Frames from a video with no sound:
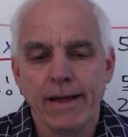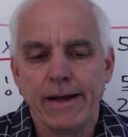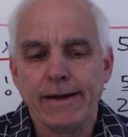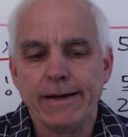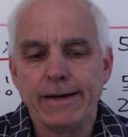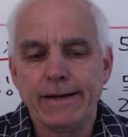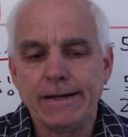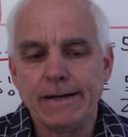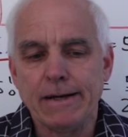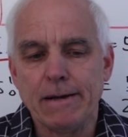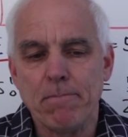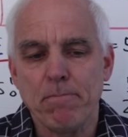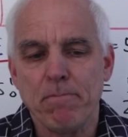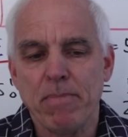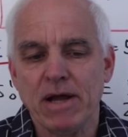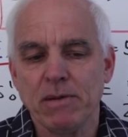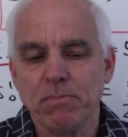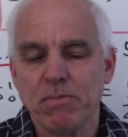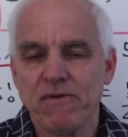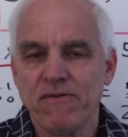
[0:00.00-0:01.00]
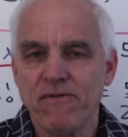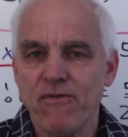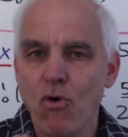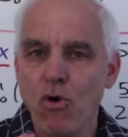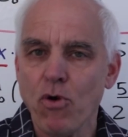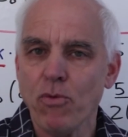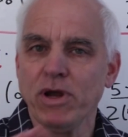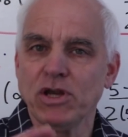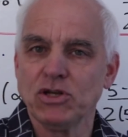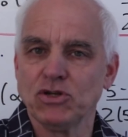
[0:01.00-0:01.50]
But
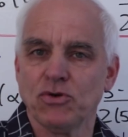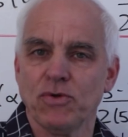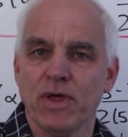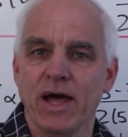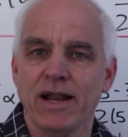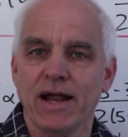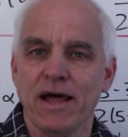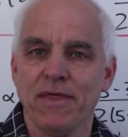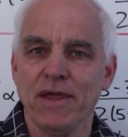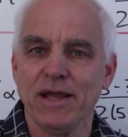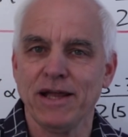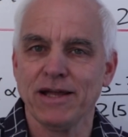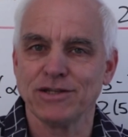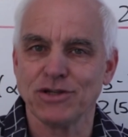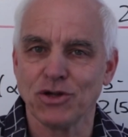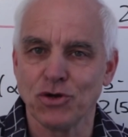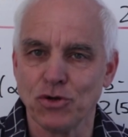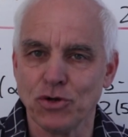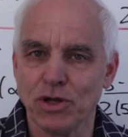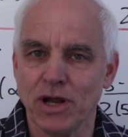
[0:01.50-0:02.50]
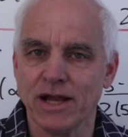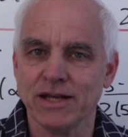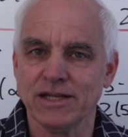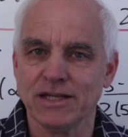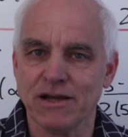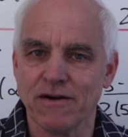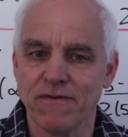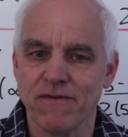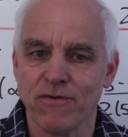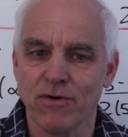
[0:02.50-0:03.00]
before we do that, I think it's a good
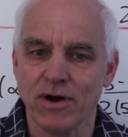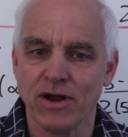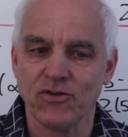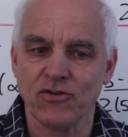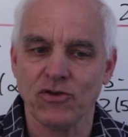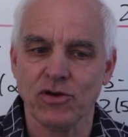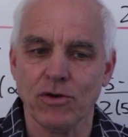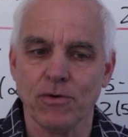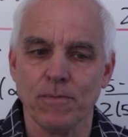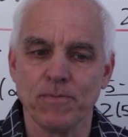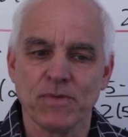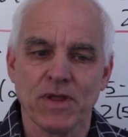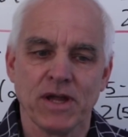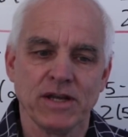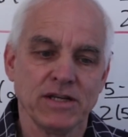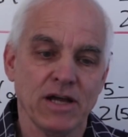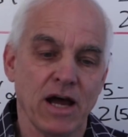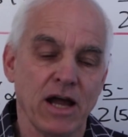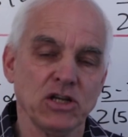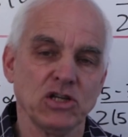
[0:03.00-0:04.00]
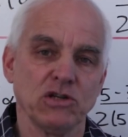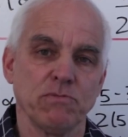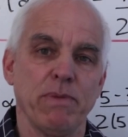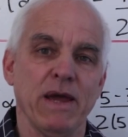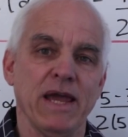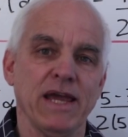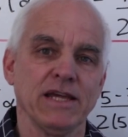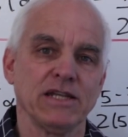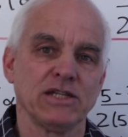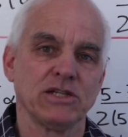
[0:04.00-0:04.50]
idea for us to touch
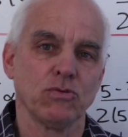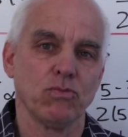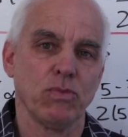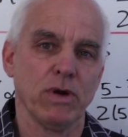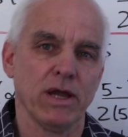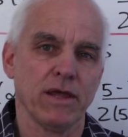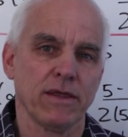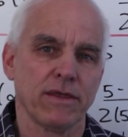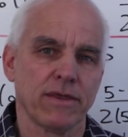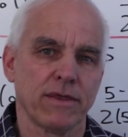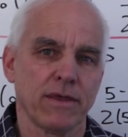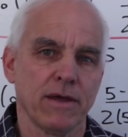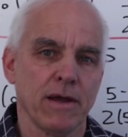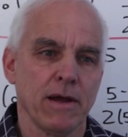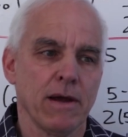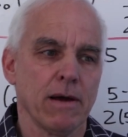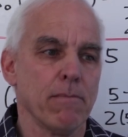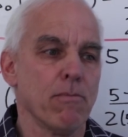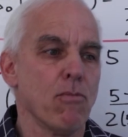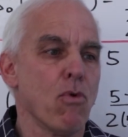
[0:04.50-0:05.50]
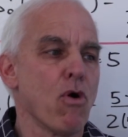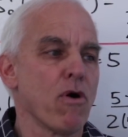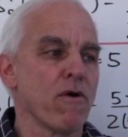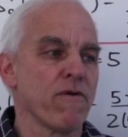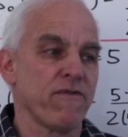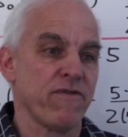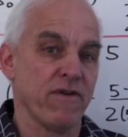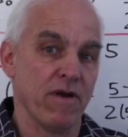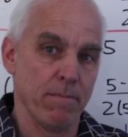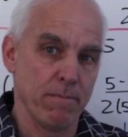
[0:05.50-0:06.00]
base with more
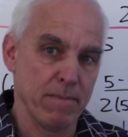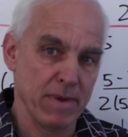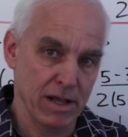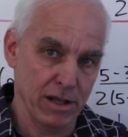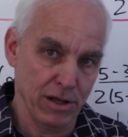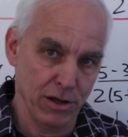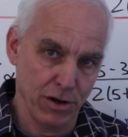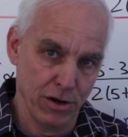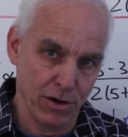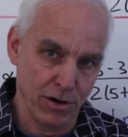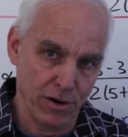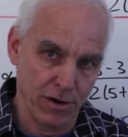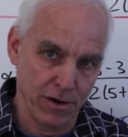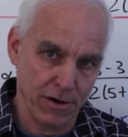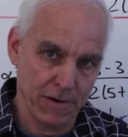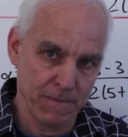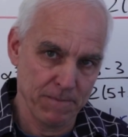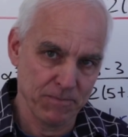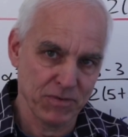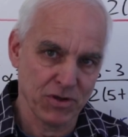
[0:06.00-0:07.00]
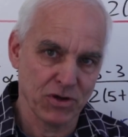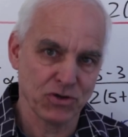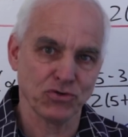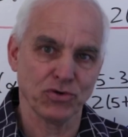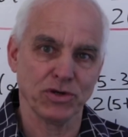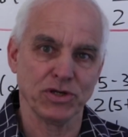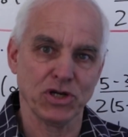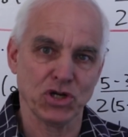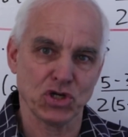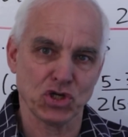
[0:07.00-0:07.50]
familiar
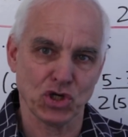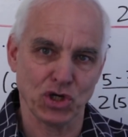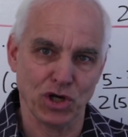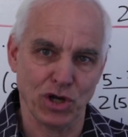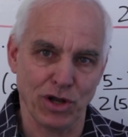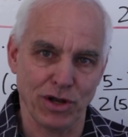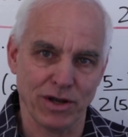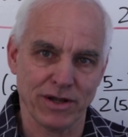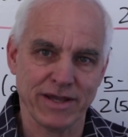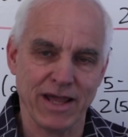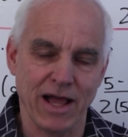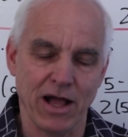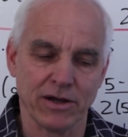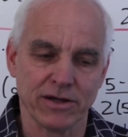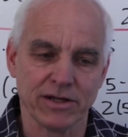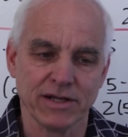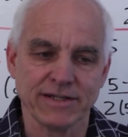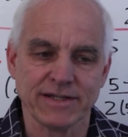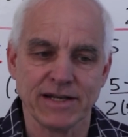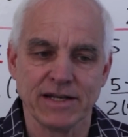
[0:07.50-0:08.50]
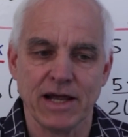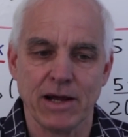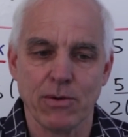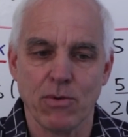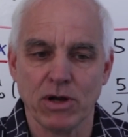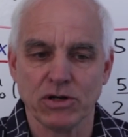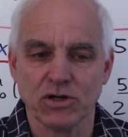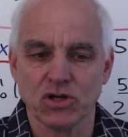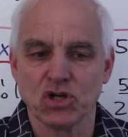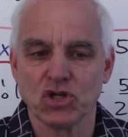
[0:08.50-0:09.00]
traditional calculus, and I
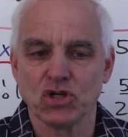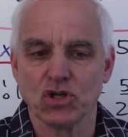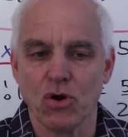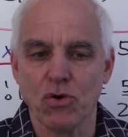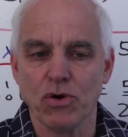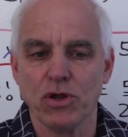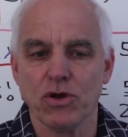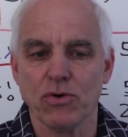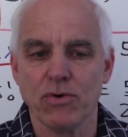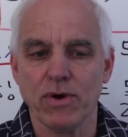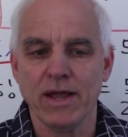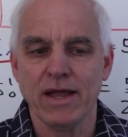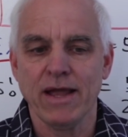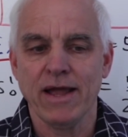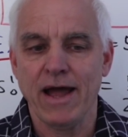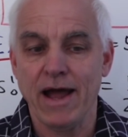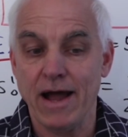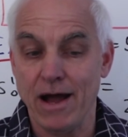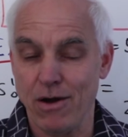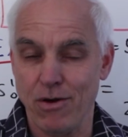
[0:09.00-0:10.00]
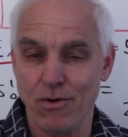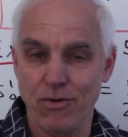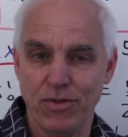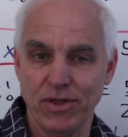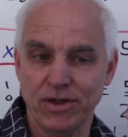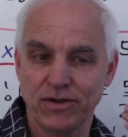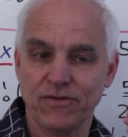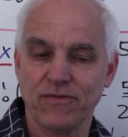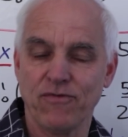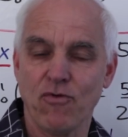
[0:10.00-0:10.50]
want to show you how
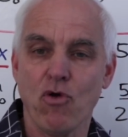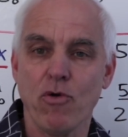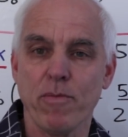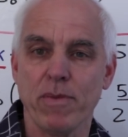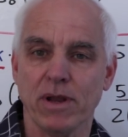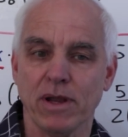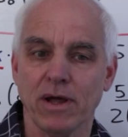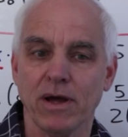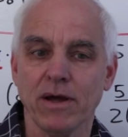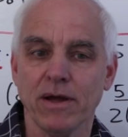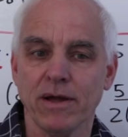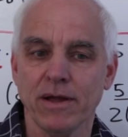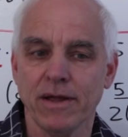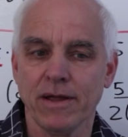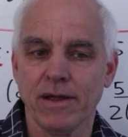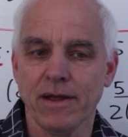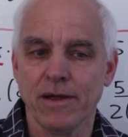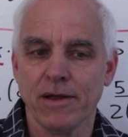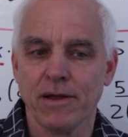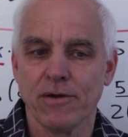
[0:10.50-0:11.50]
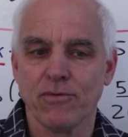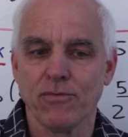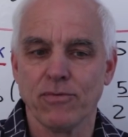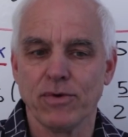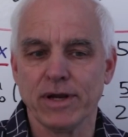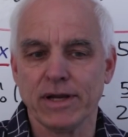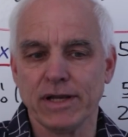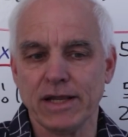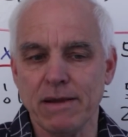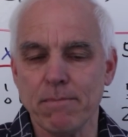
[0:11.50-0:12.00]
this formula
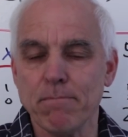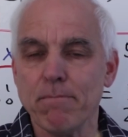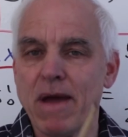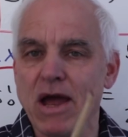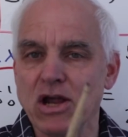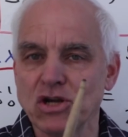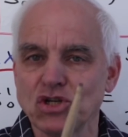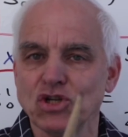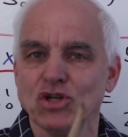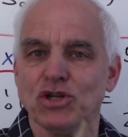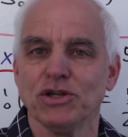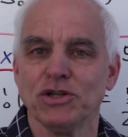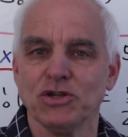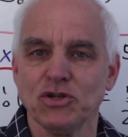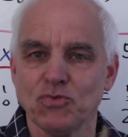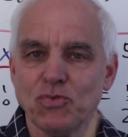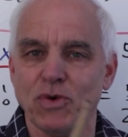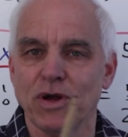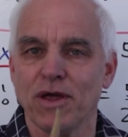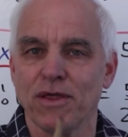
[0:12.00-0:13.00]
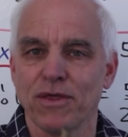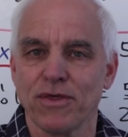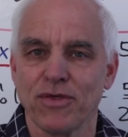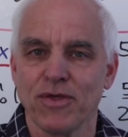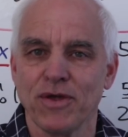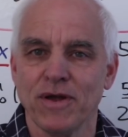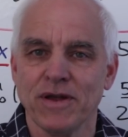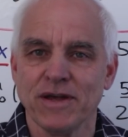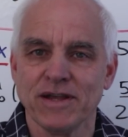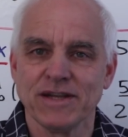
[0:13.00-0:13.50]
really meshes
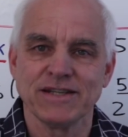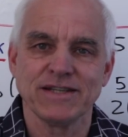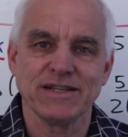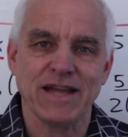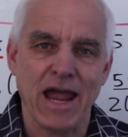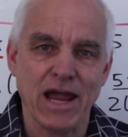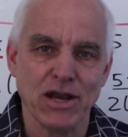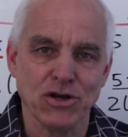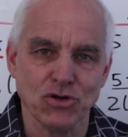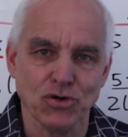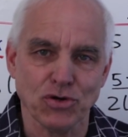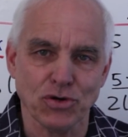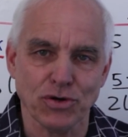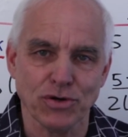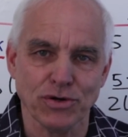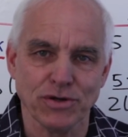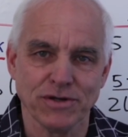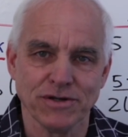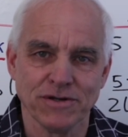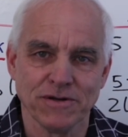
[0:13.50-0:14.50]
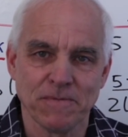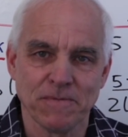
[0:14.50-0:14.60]
with standard